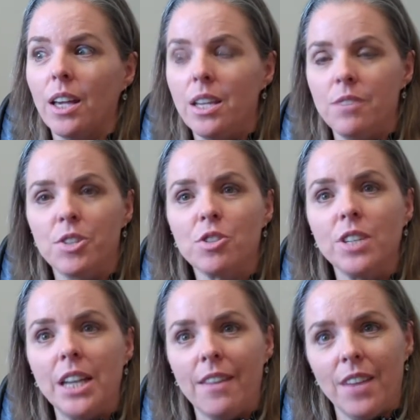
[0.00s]

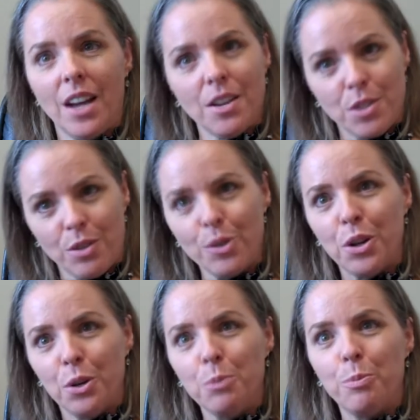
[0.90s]
individually and then as a
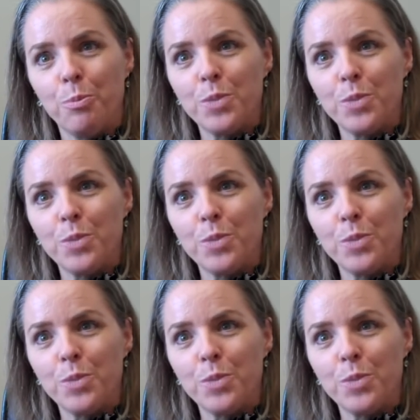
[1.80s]
group